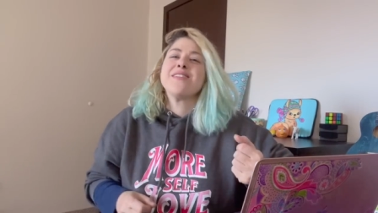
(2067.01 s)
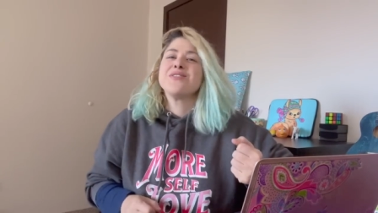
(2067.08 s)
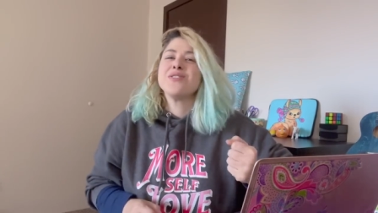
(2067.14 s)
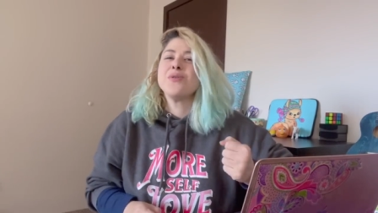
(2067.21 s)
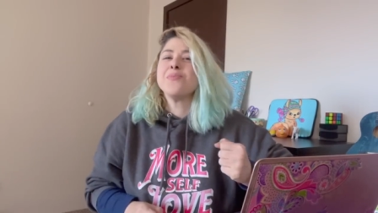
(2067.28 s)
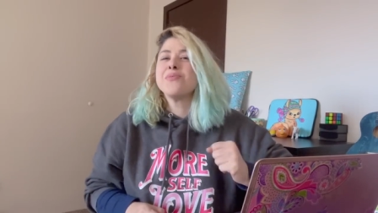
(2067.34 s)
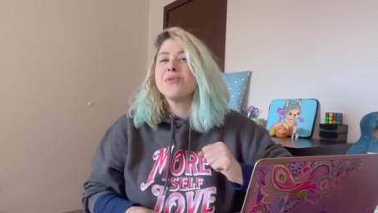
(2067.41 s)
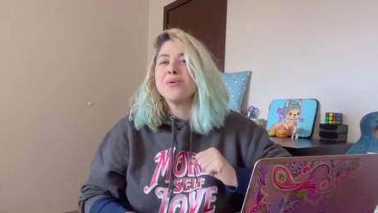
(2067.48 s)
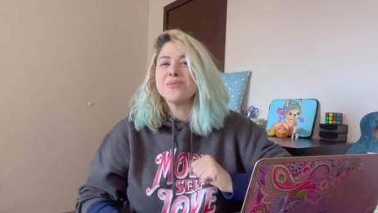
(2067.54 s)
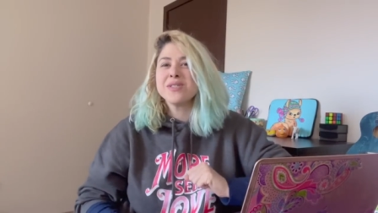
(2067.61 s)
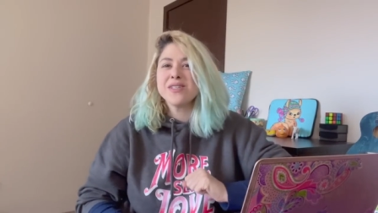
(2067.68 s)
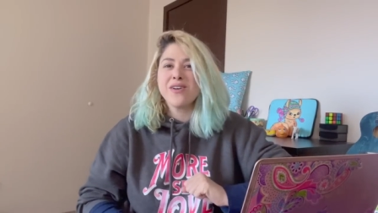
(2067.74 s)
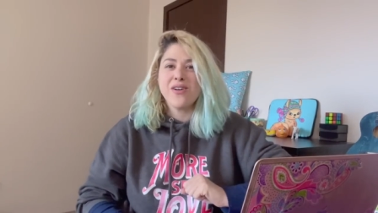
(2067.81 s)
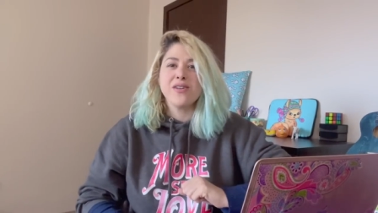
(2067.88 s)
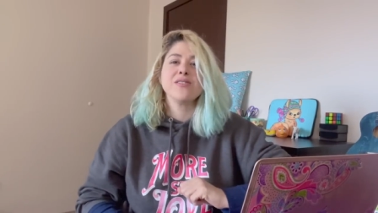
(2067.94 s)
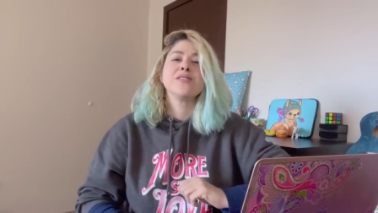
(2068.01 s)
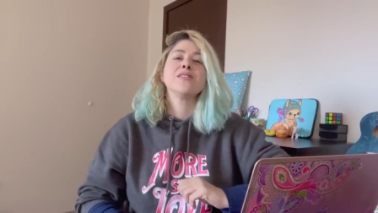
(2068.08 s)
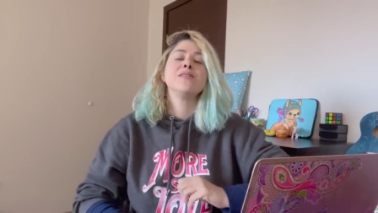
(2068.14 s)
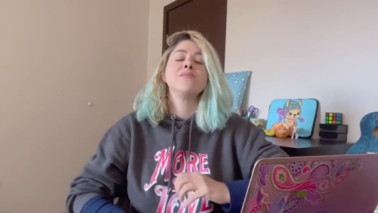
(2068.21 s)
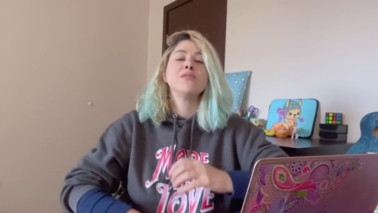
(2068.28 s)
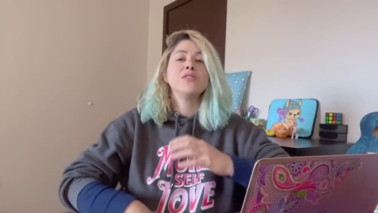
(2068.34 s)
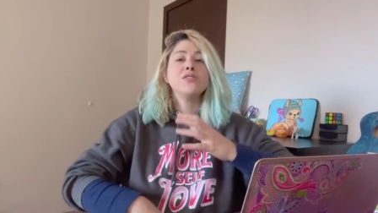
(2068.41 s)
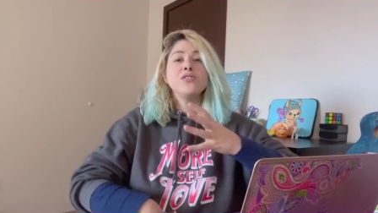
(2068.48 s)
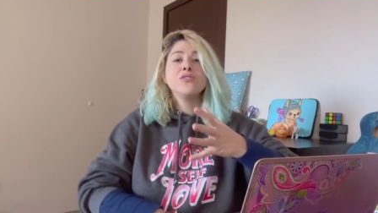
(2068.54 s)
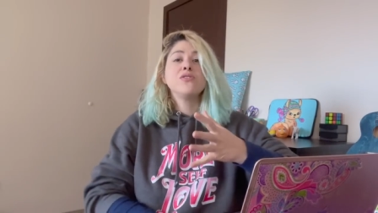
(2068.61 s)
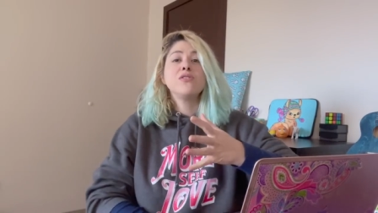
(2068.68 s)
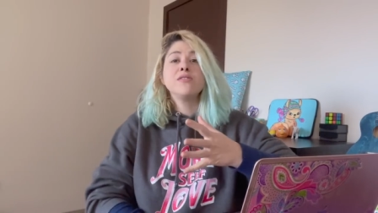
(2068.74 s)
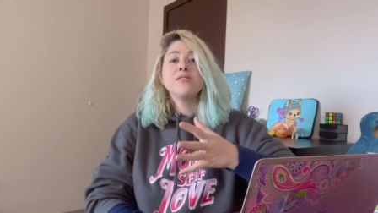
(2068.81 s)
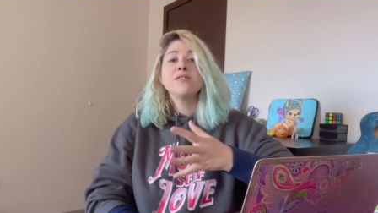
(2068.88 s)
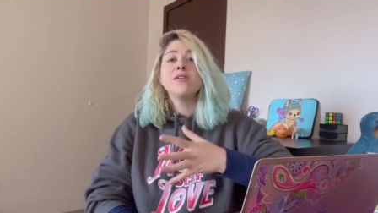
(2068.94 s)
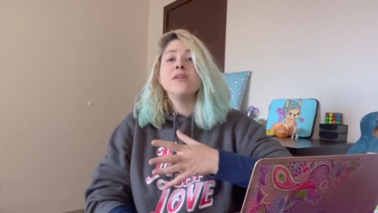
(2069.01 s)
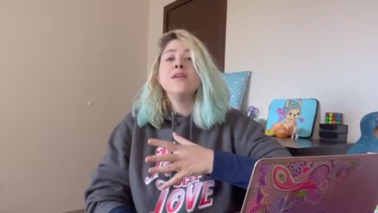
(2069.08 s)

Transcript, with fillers: So pros and cons. And I'm going to start